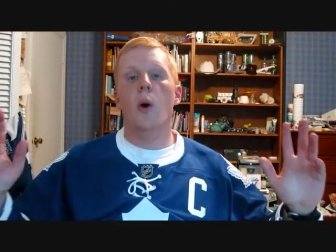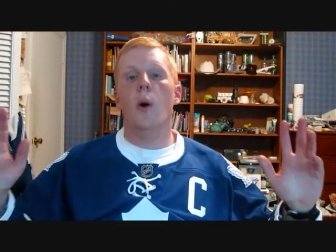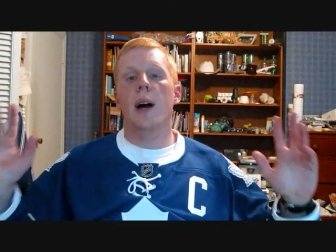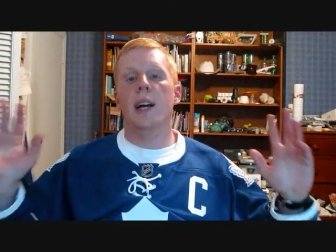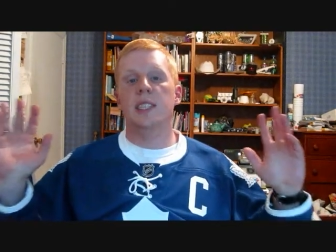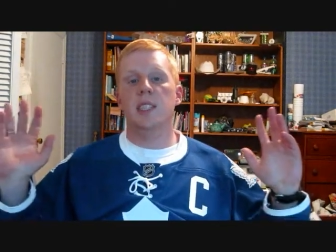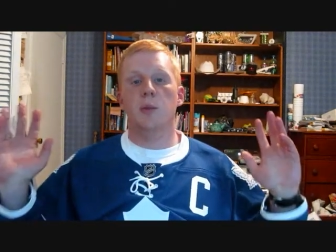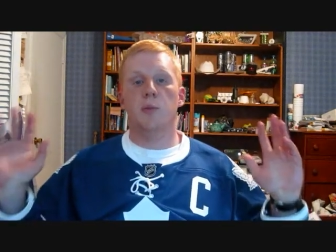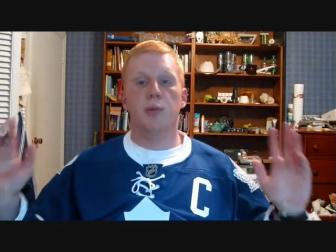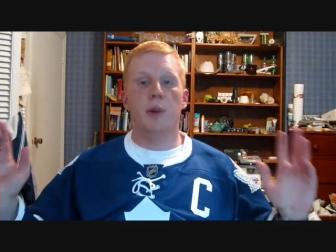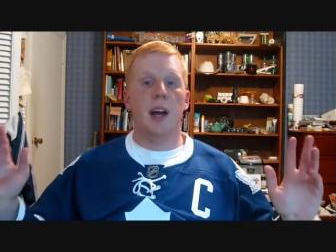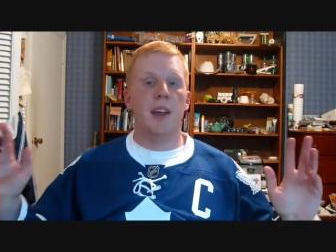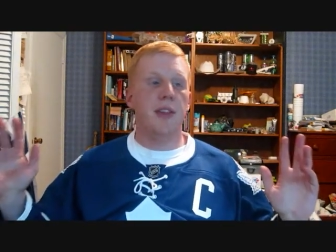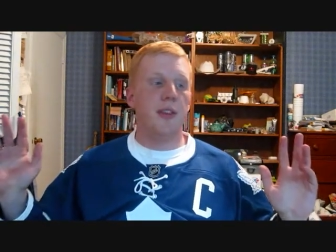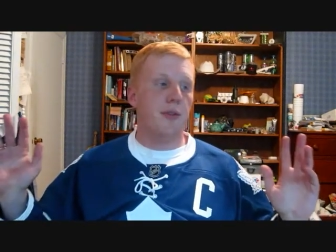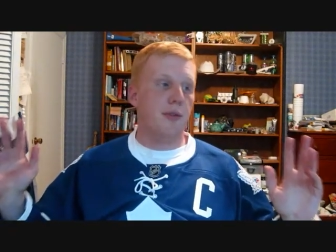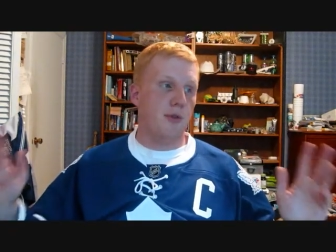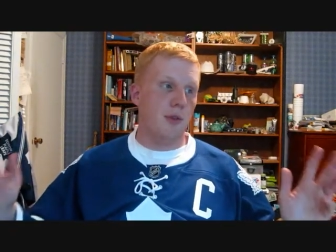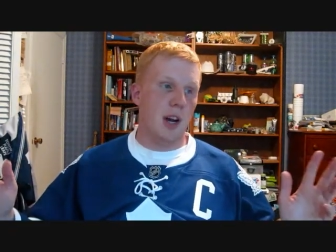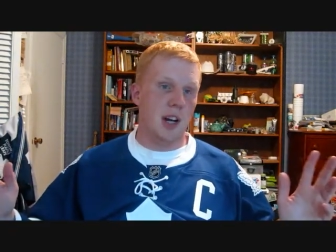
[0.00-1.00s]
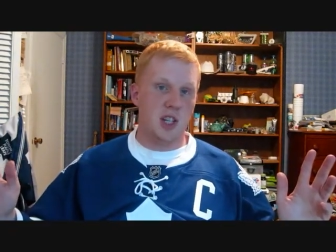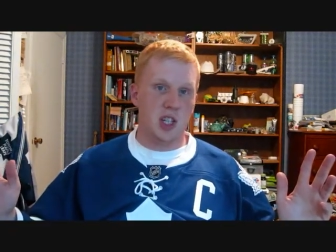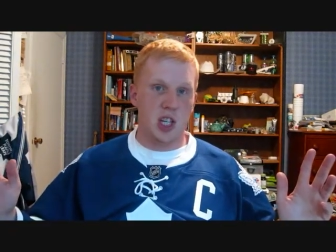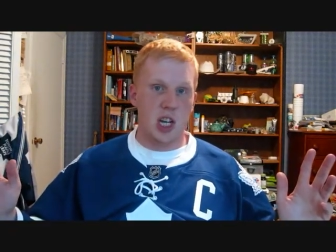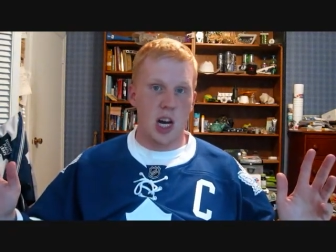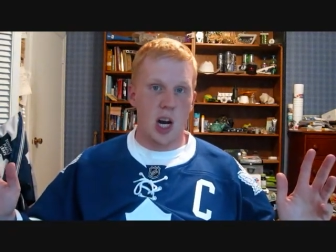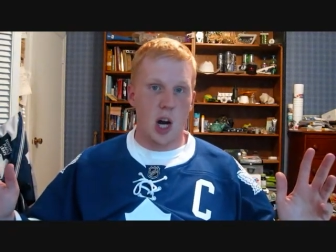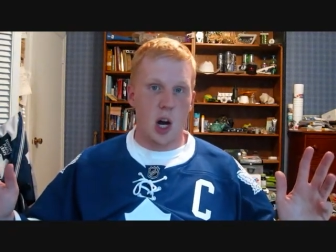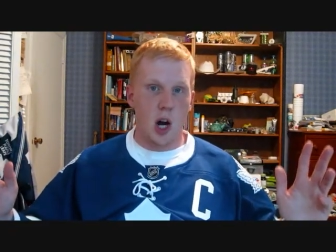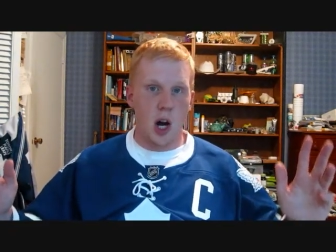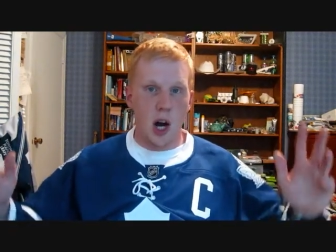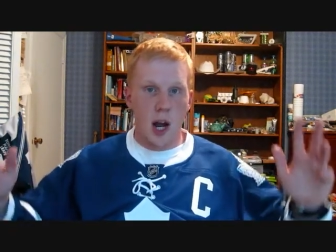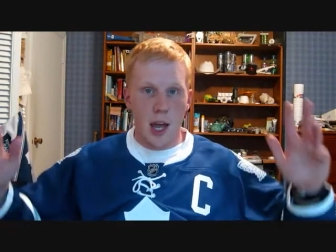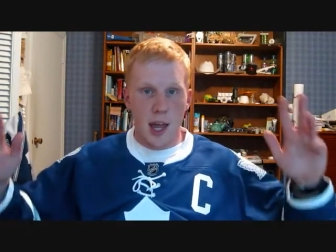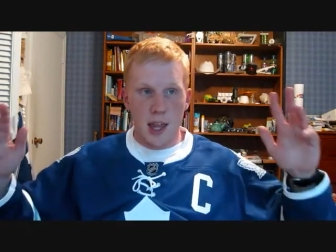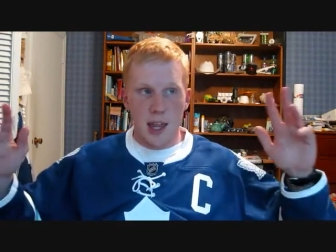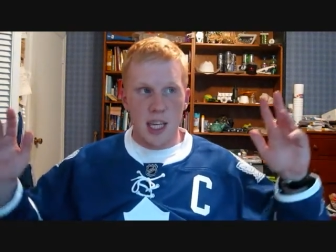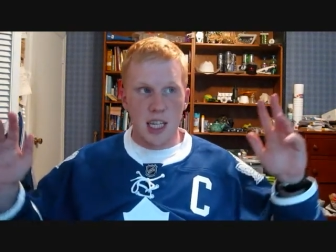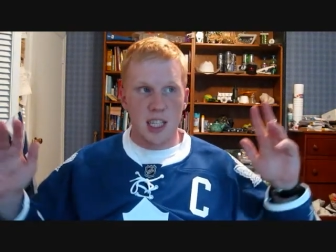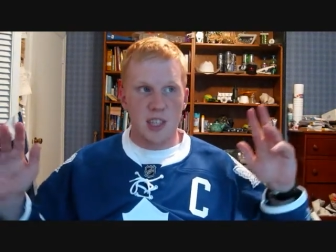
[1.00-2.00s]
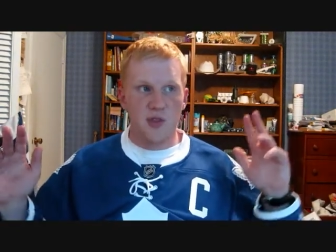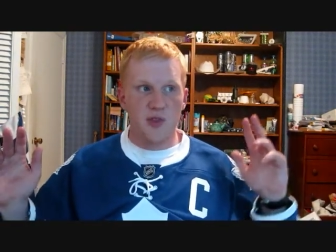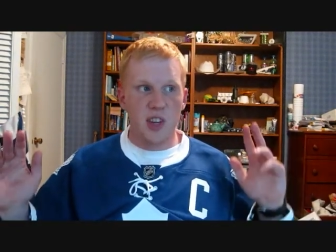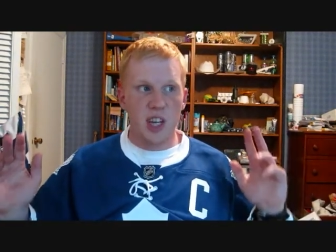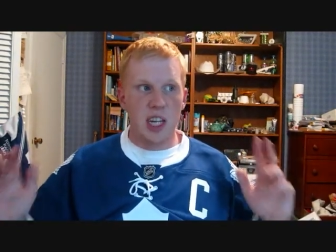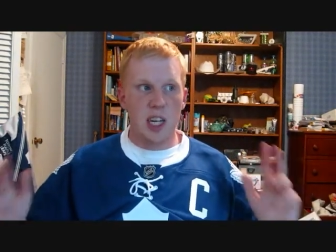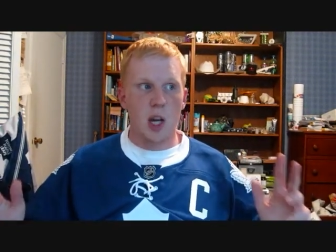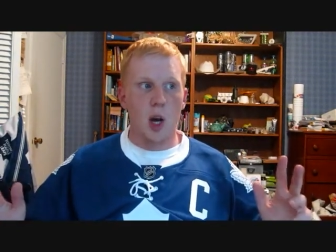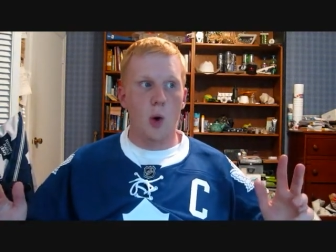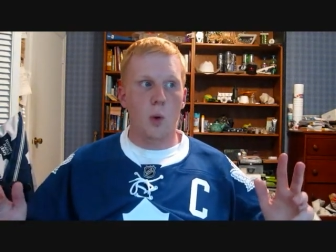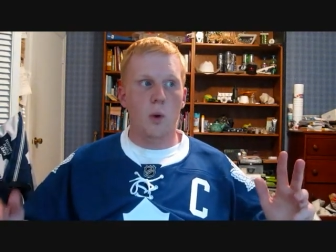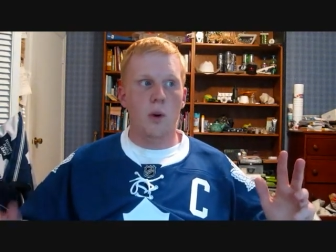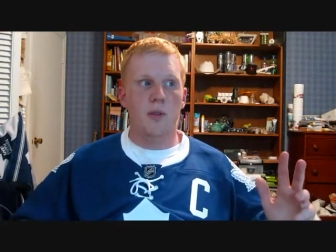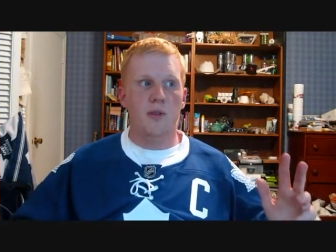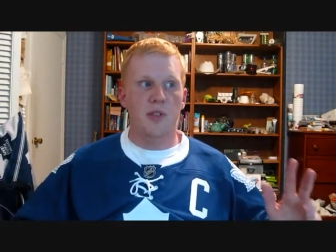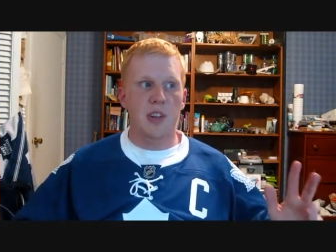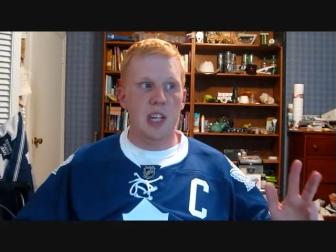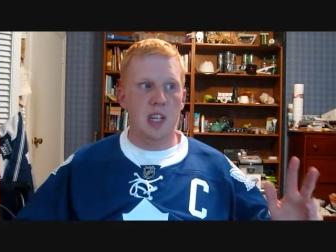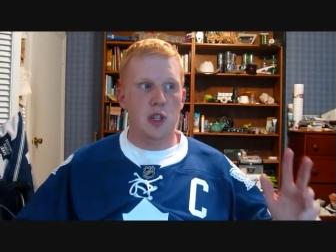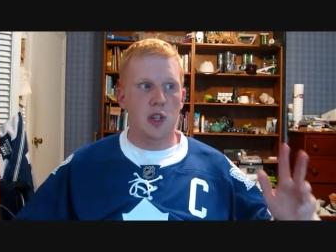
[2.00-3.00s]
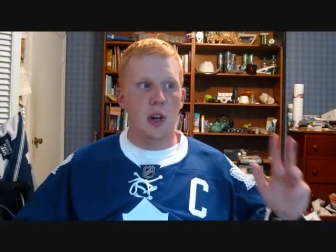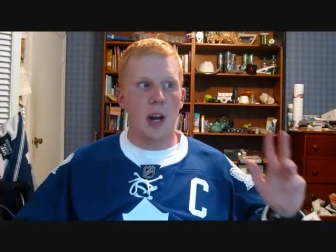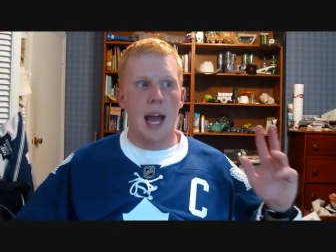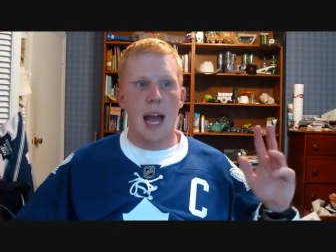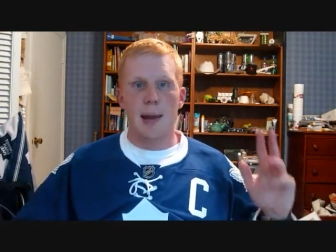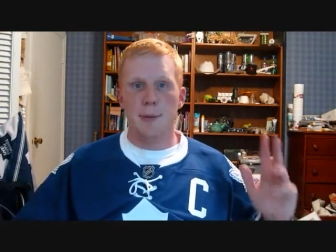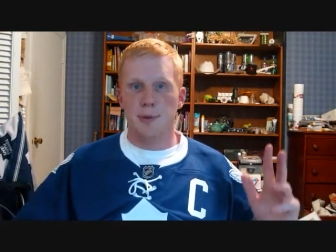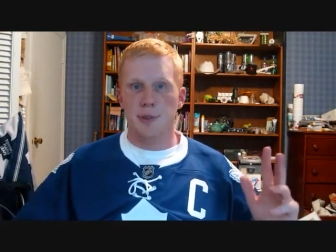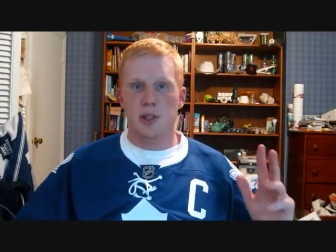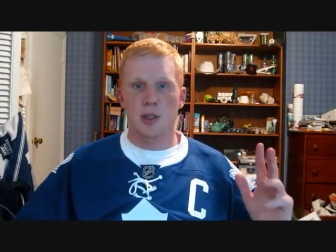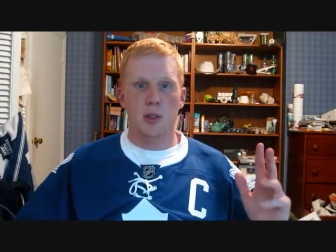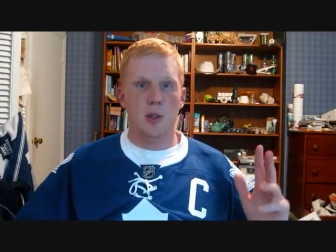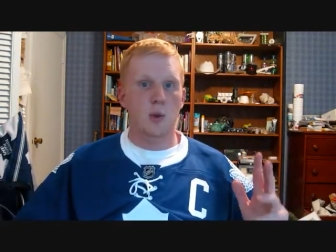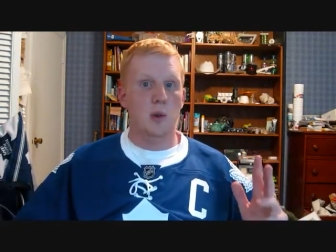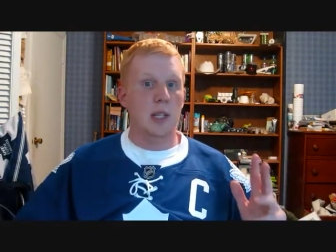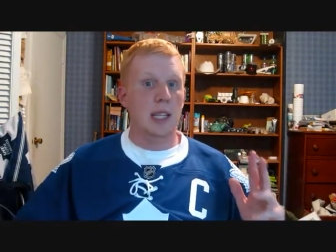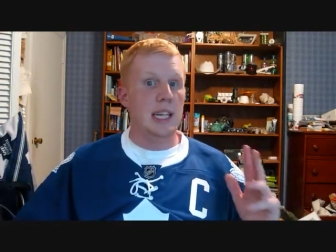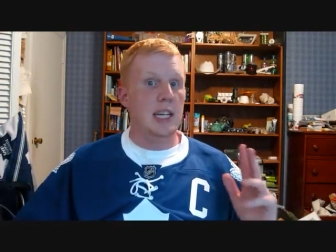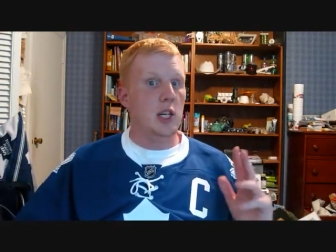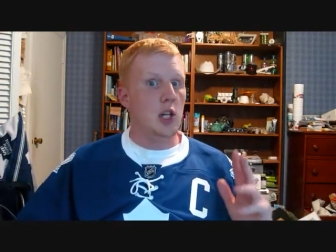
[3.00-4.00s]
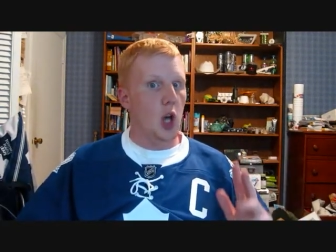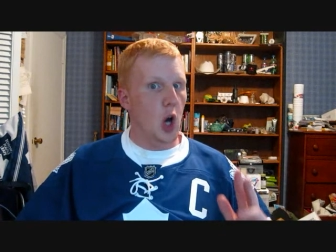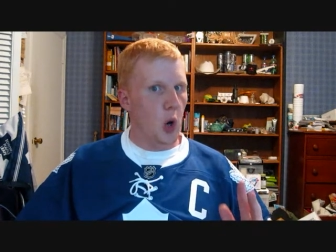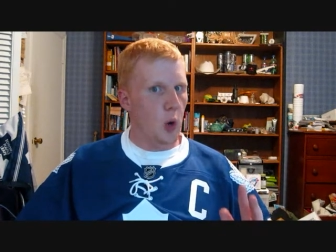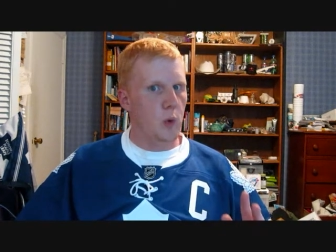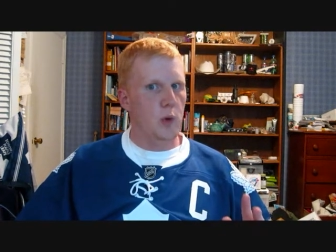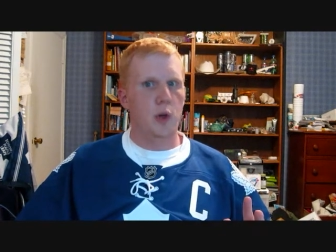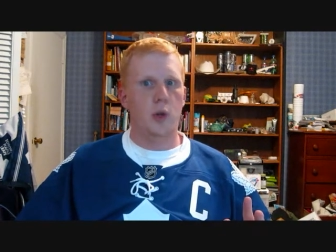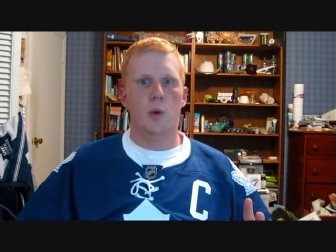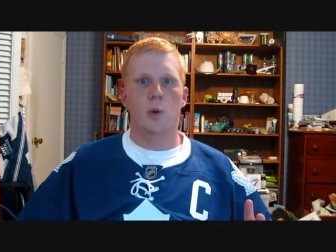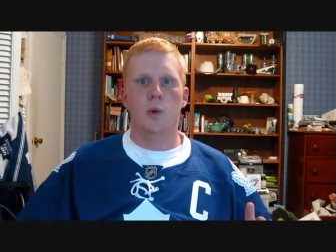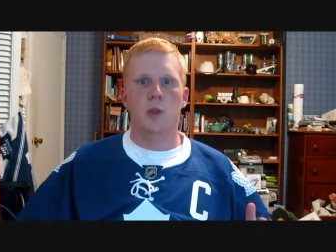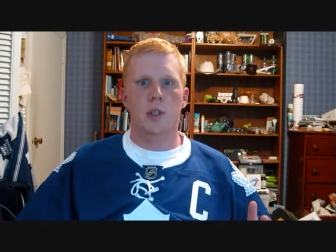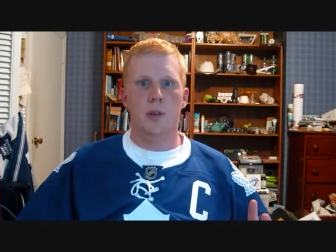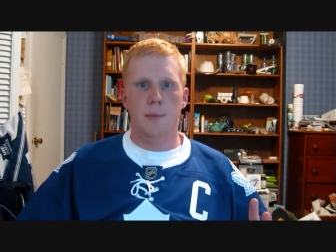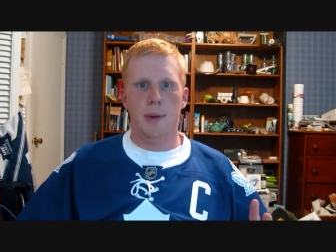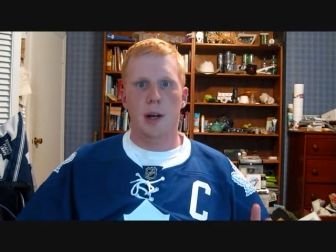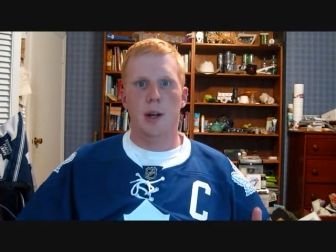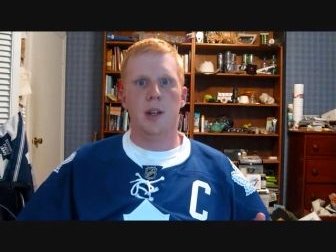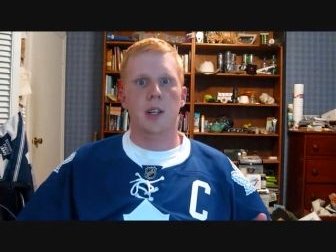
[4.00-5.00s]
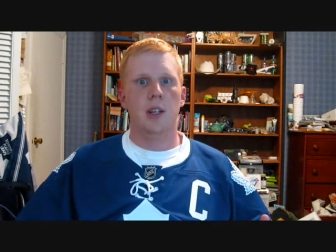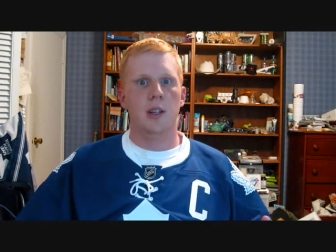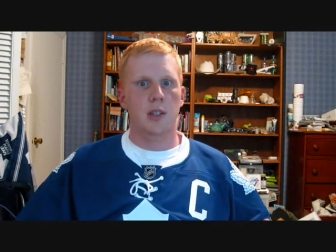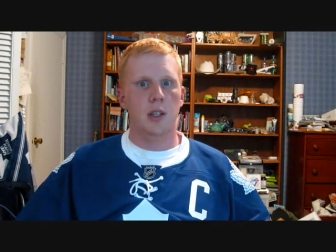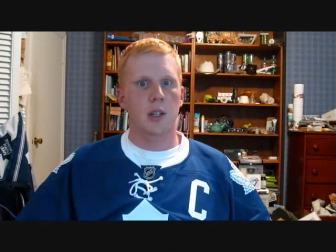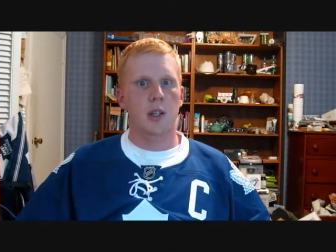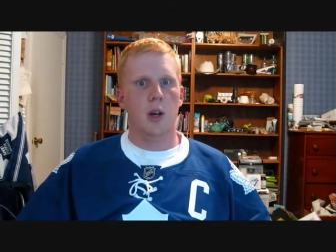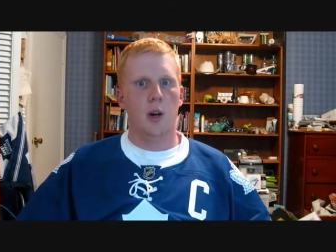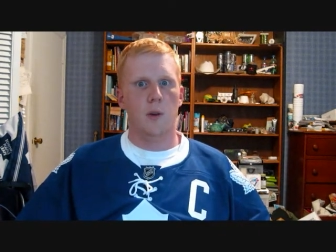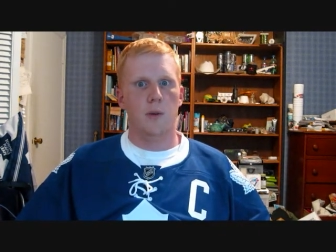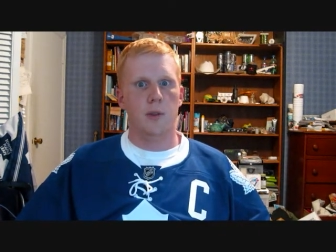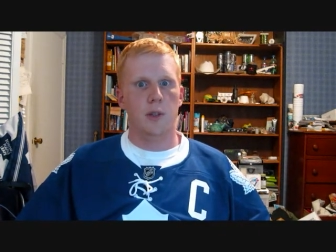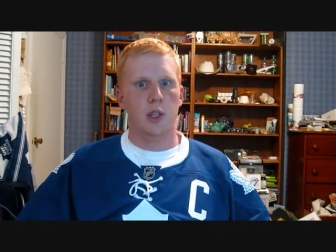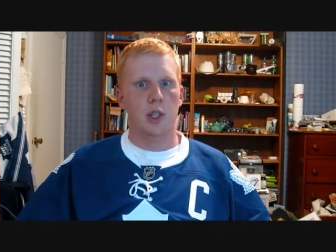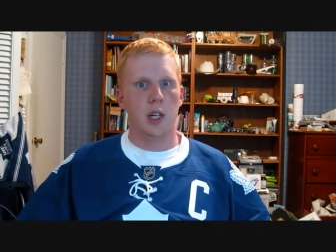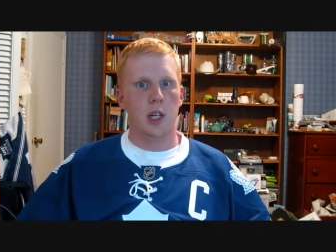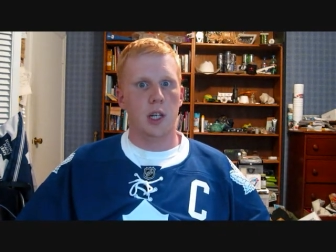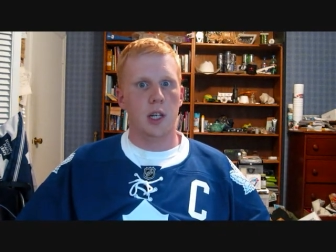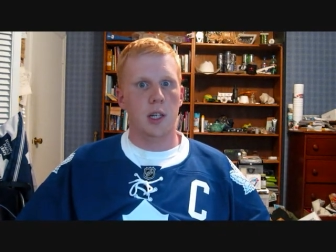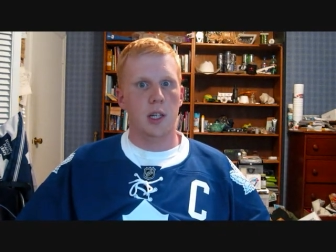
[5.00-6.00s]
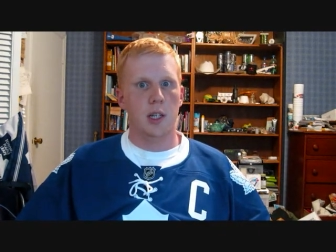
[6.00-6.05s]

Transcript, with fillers: as a breath of fresh air, this video will feature absolutely no news about Ilya Kovalchuk.